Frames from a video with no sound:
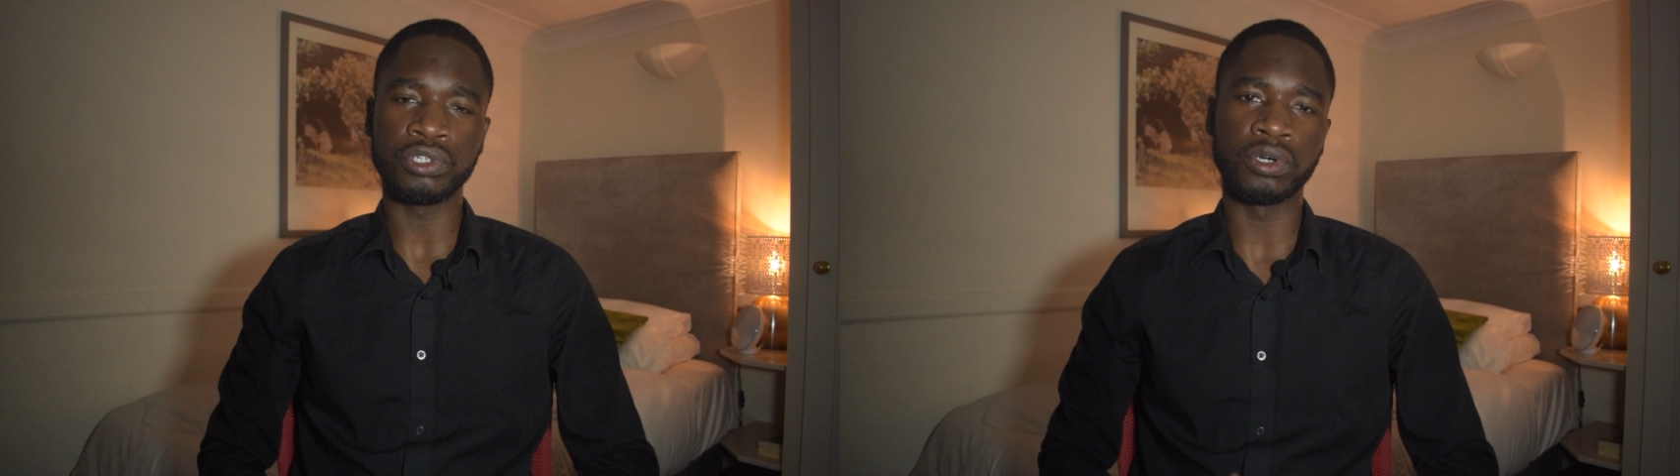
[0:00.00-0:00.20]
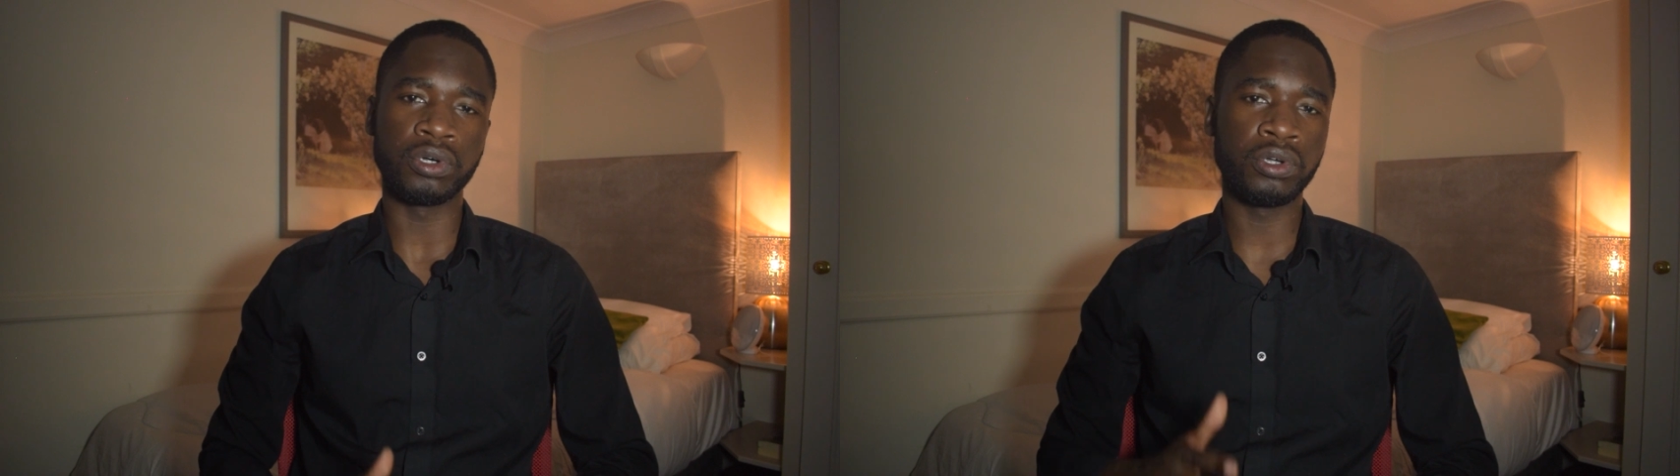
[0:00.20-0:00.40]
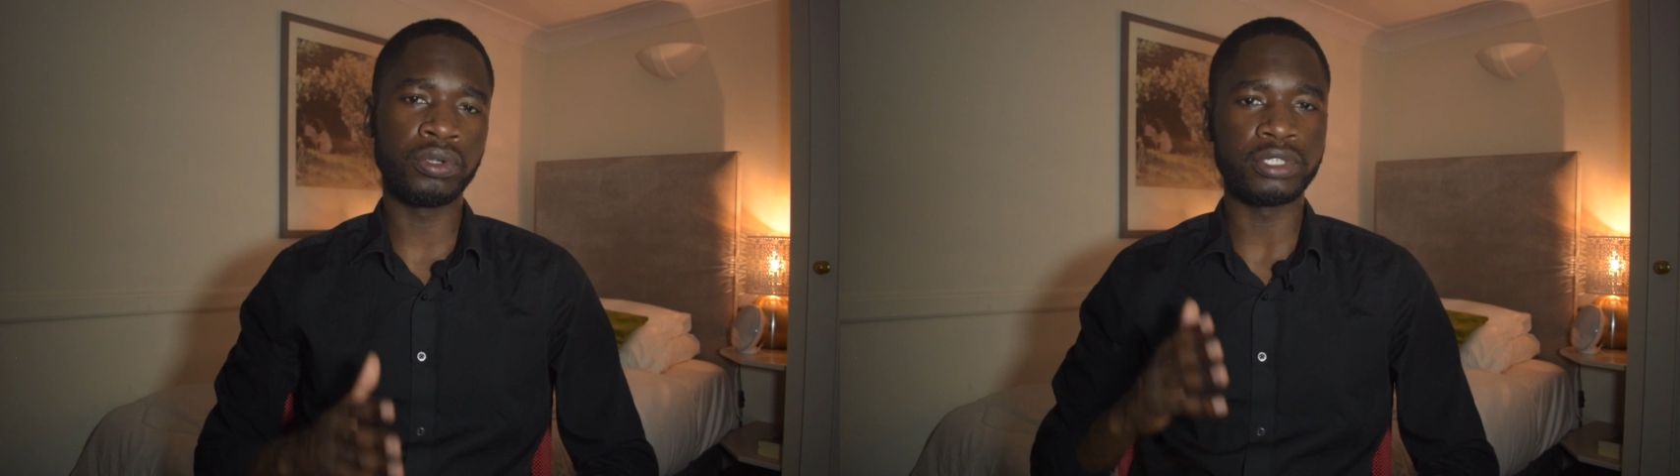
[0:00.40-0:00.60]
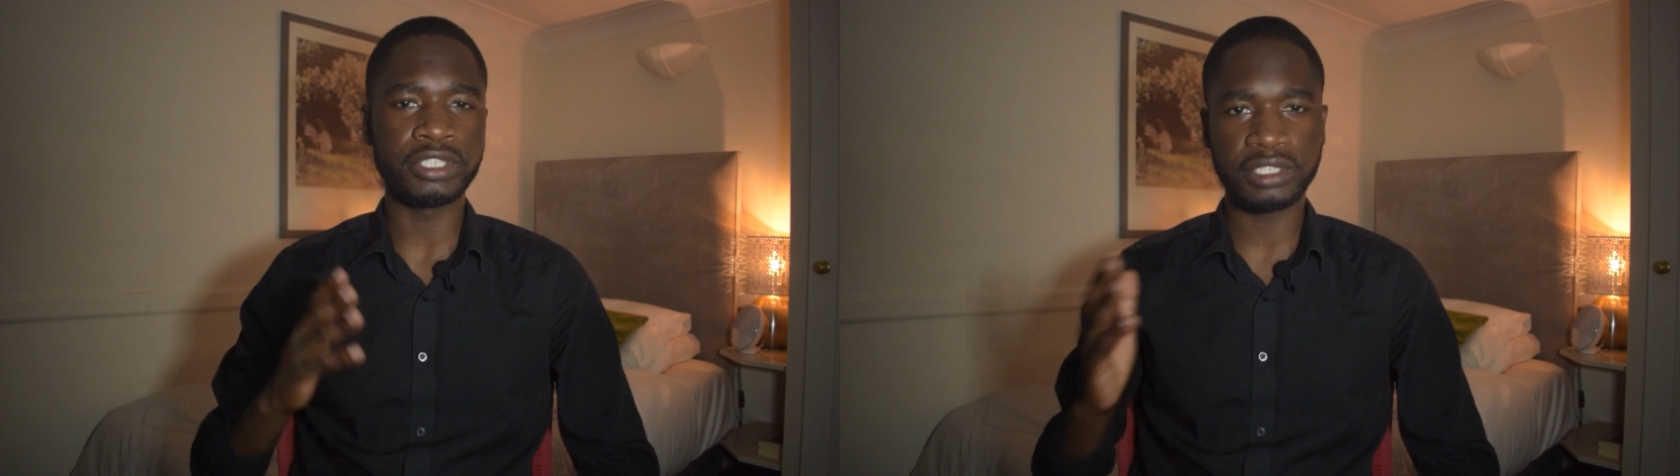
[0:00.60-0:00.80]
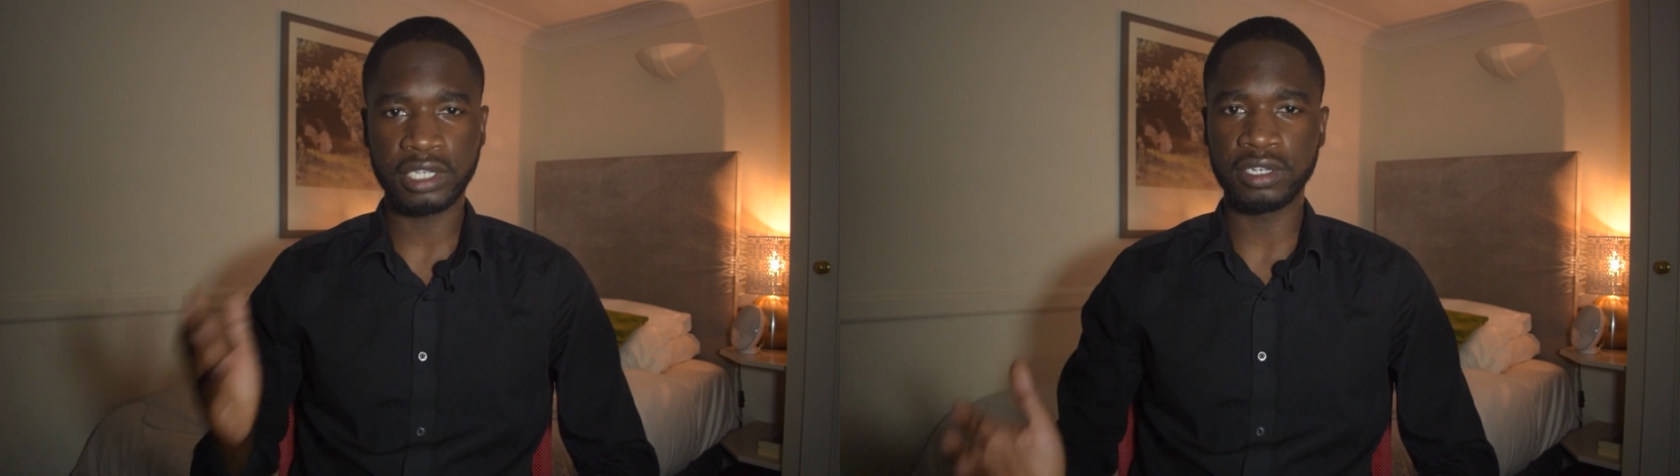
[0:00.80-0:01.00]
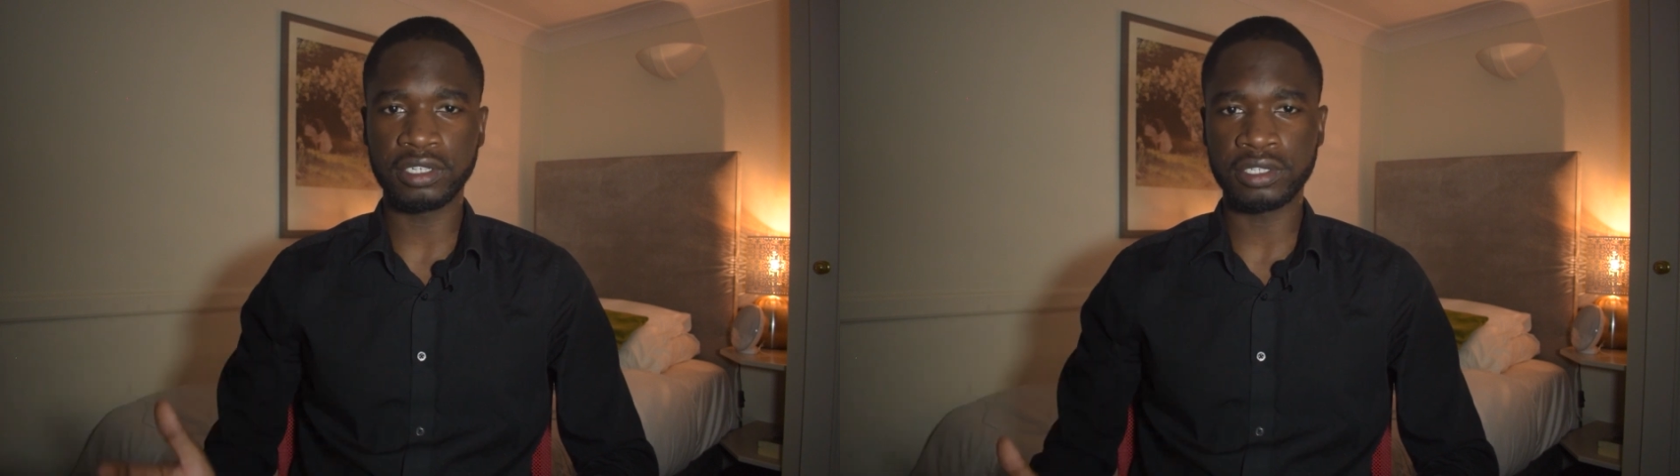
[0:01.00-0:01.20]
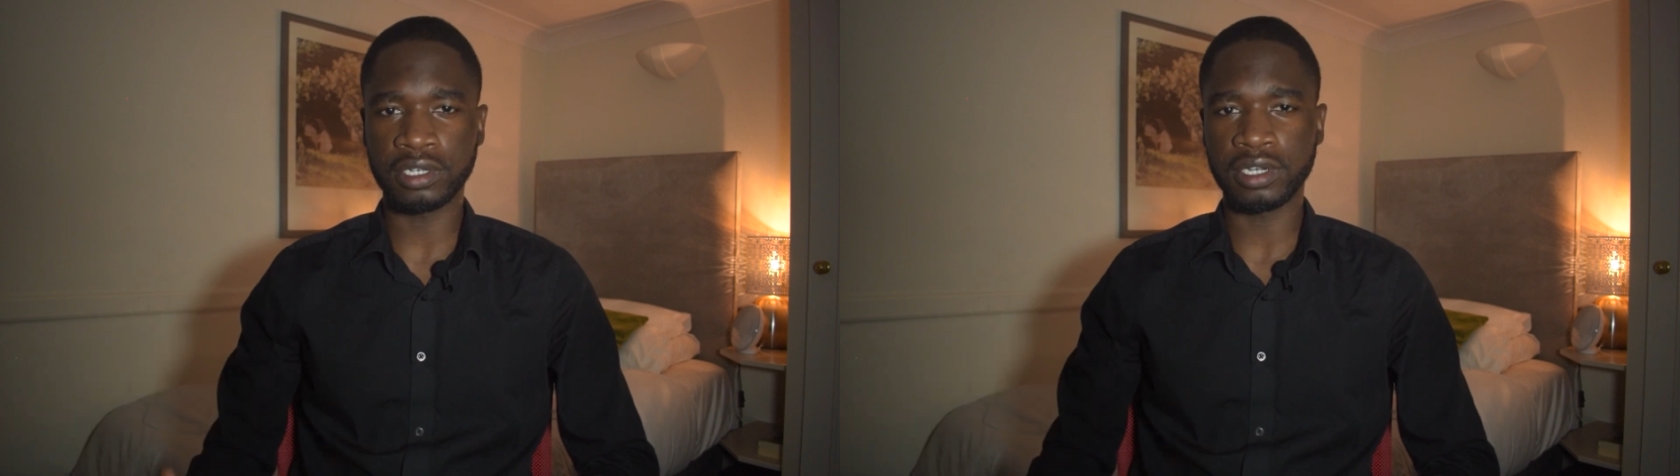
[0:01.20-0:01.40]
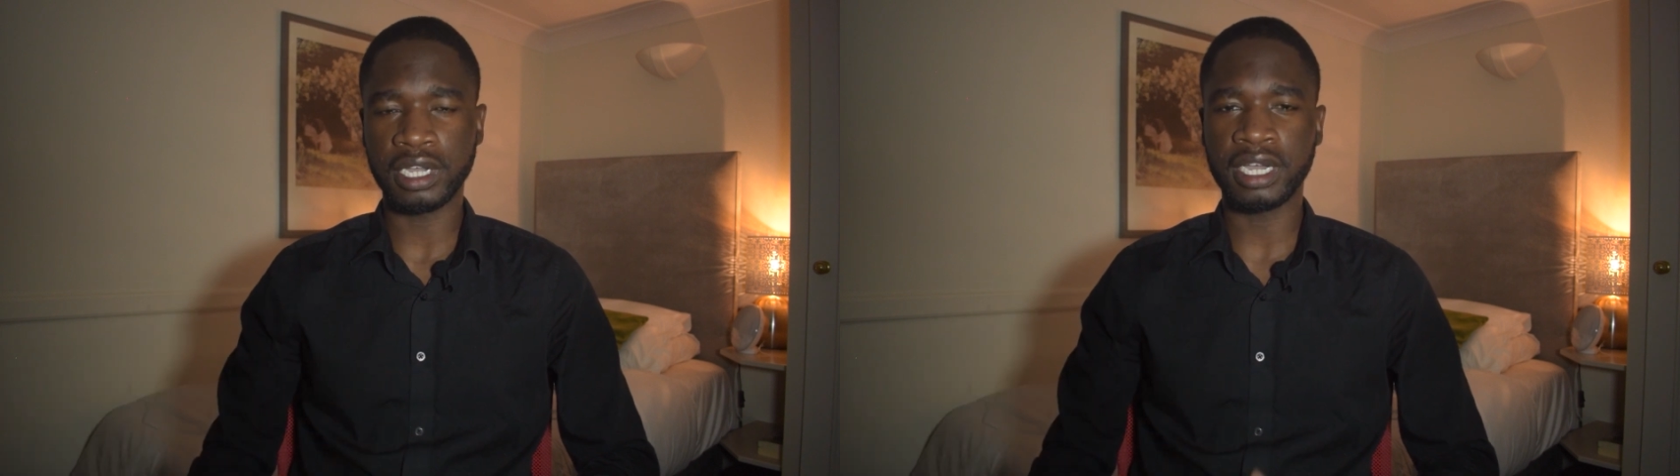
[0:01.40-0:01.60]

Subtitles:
your own signature